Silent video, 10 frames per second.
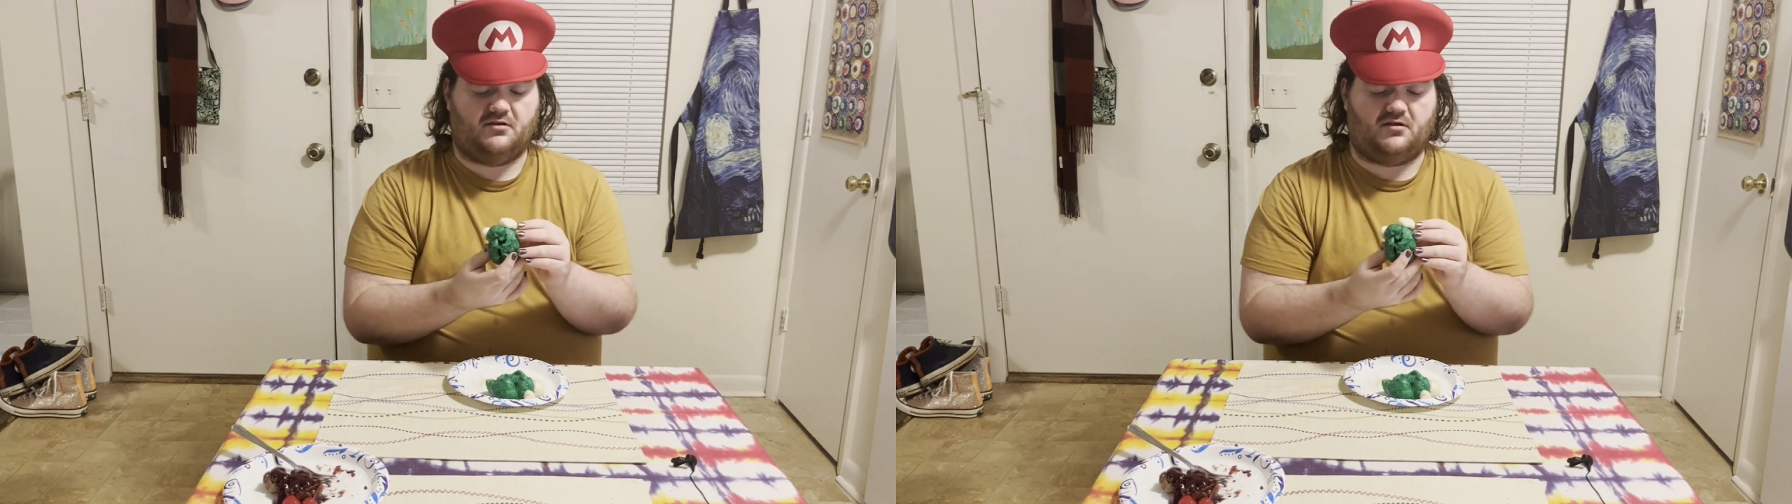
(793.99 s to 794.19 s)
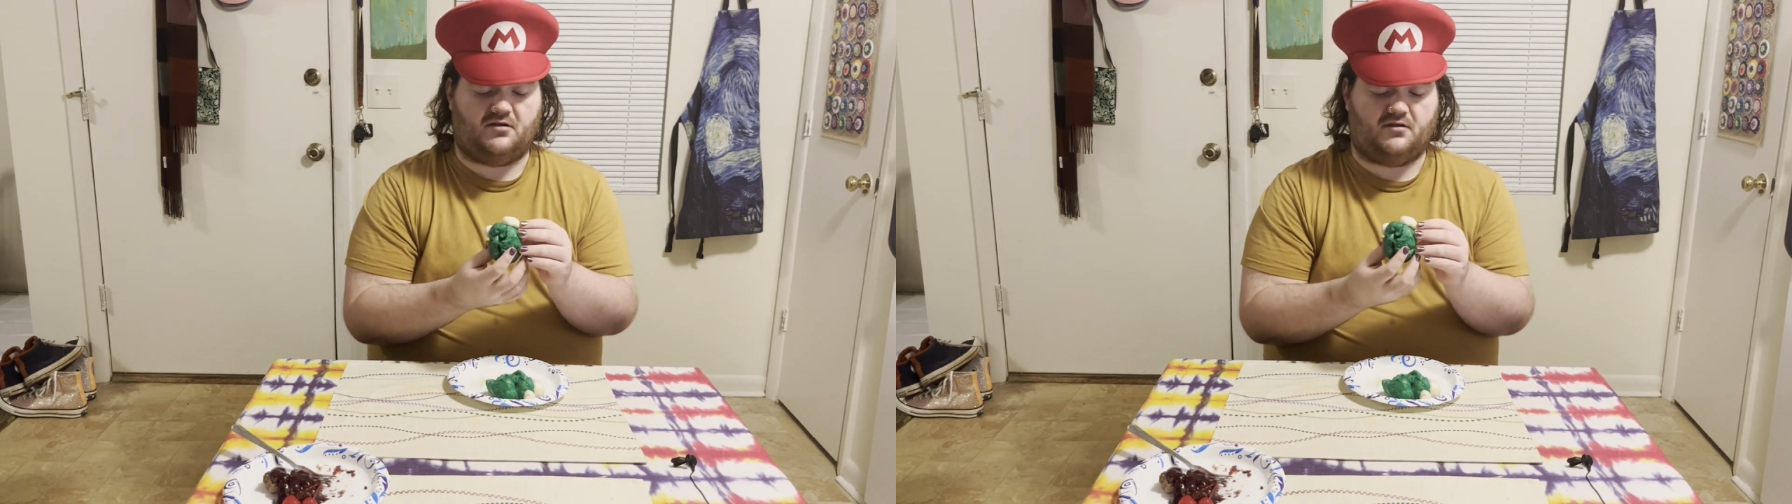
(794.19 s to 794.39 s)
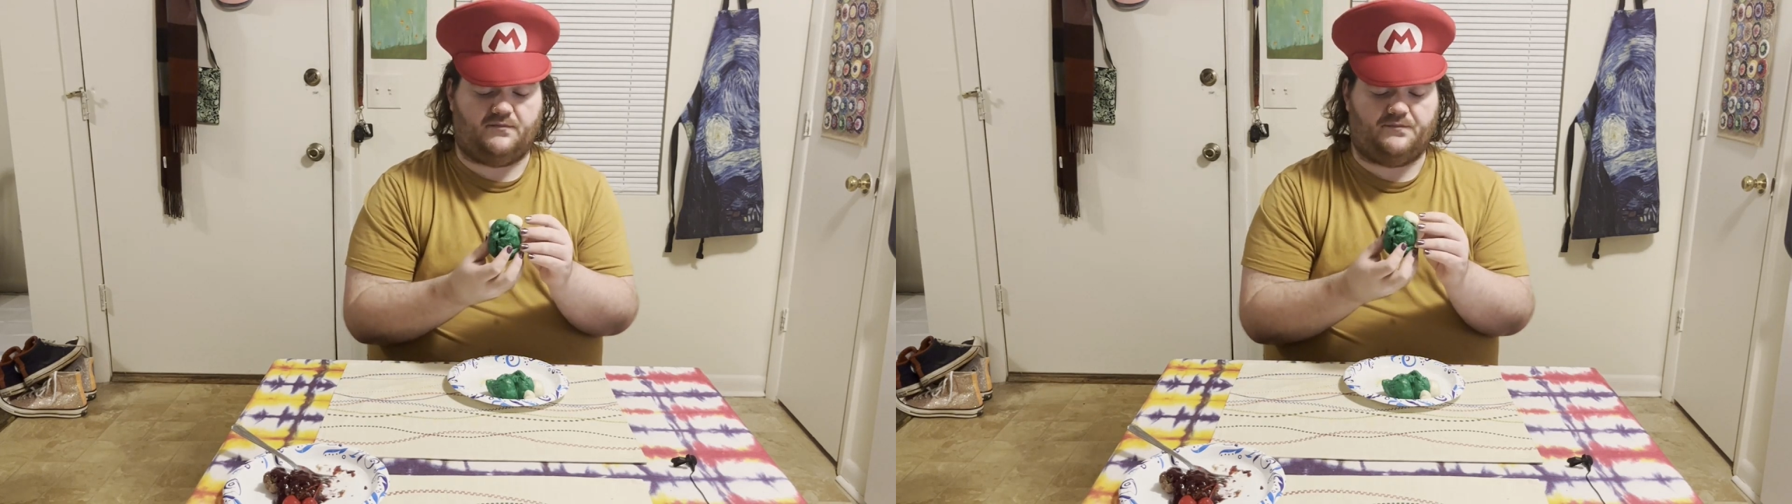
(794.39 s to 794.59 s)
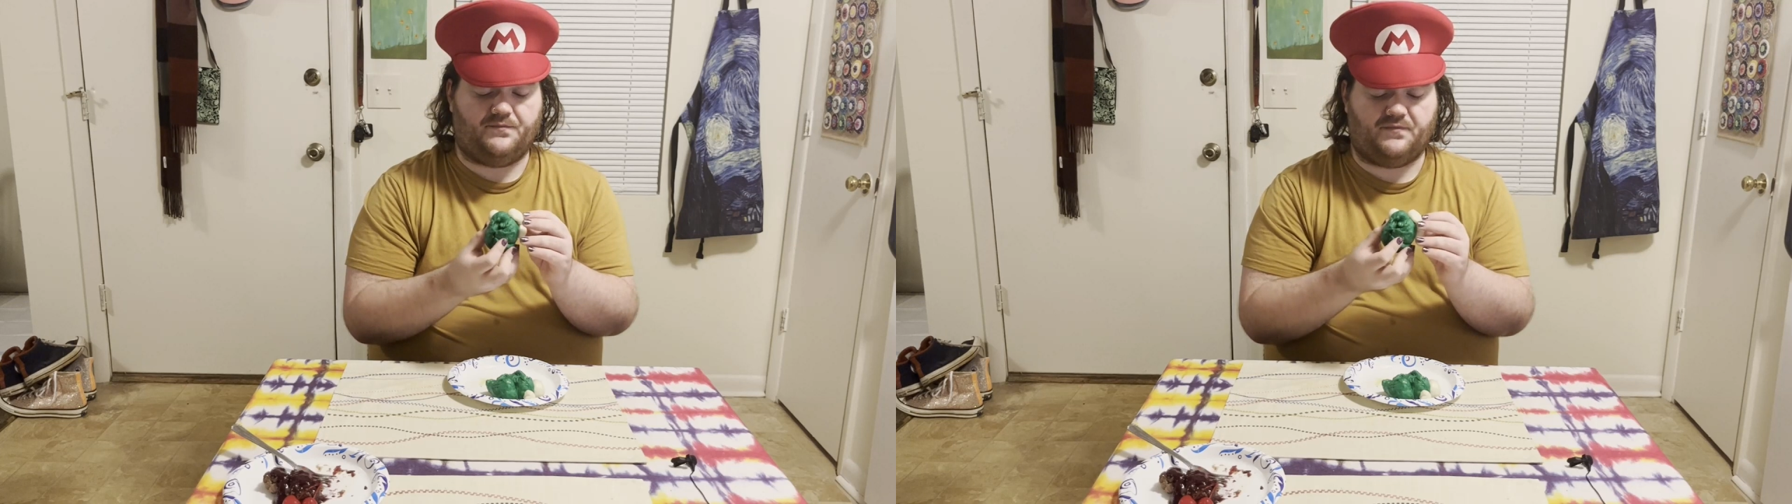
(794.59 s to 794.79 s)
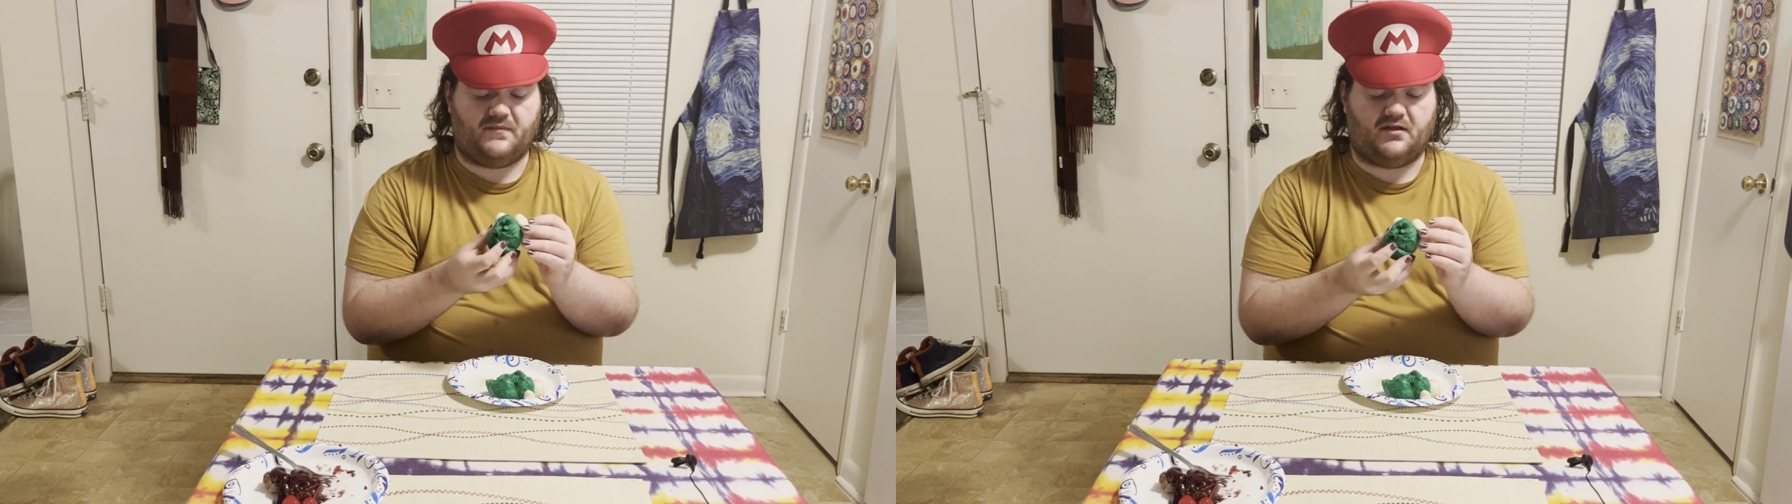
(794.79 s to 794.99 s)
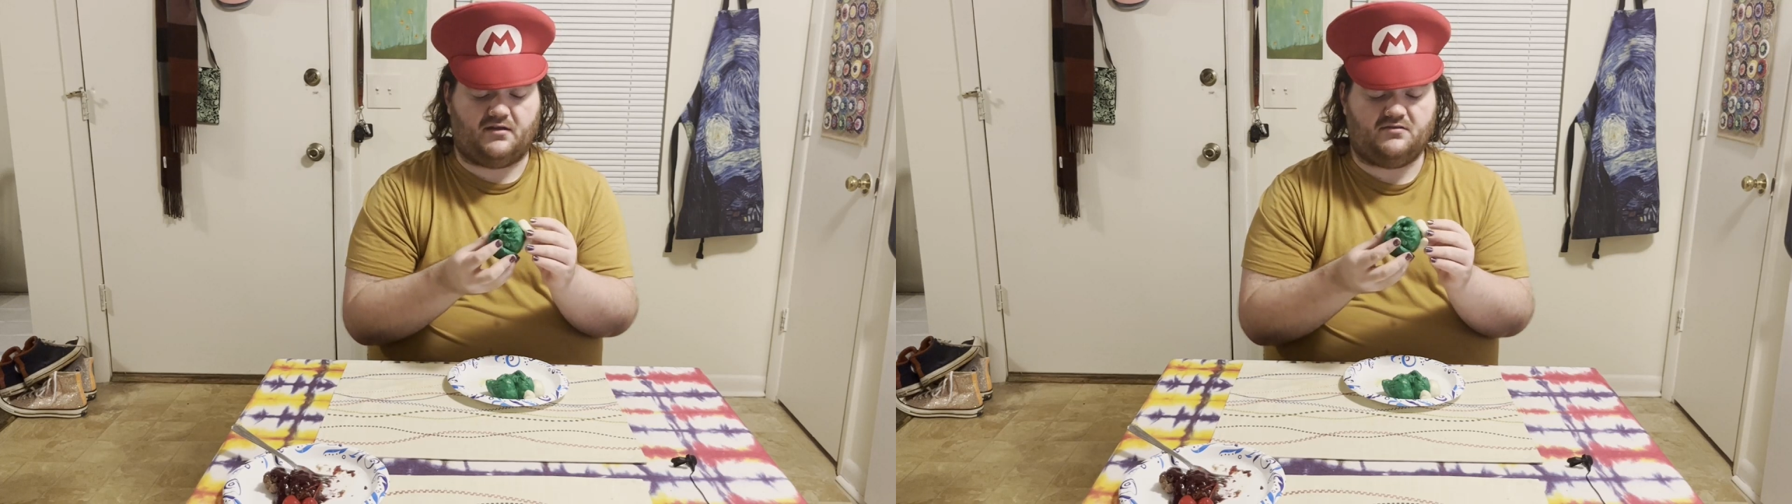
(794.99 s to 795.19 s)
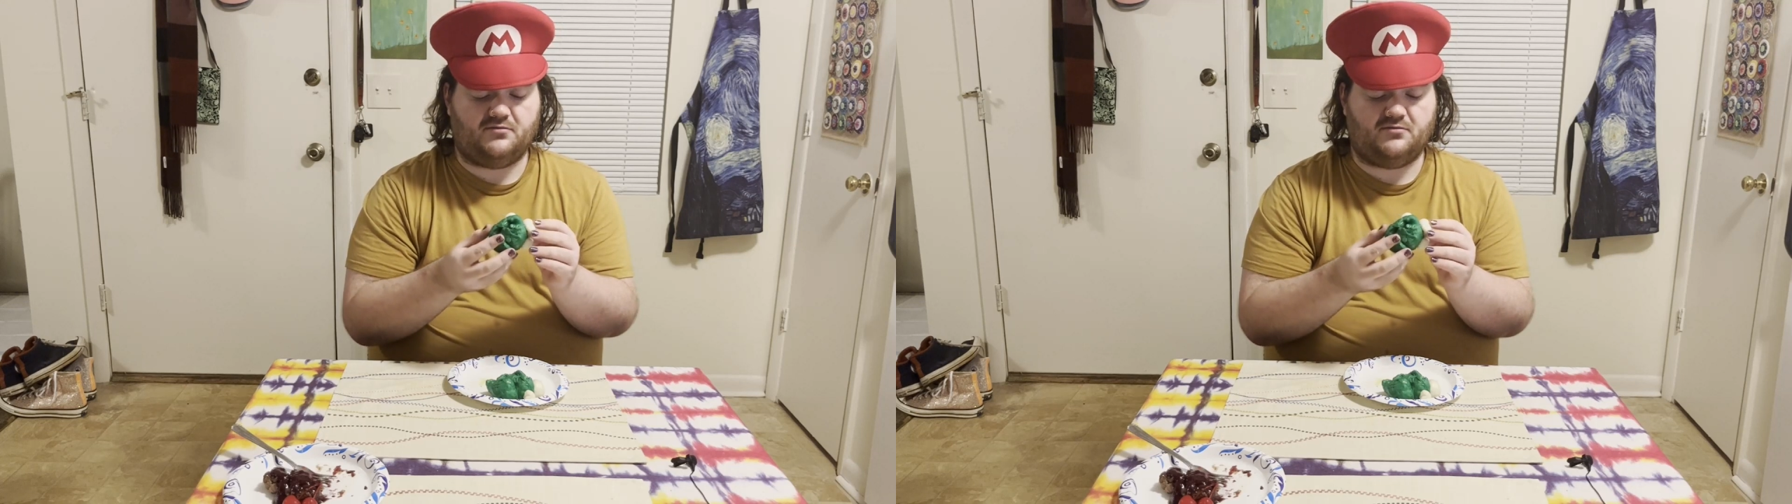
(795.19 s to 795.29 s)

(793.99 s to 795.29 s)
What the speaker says: I guess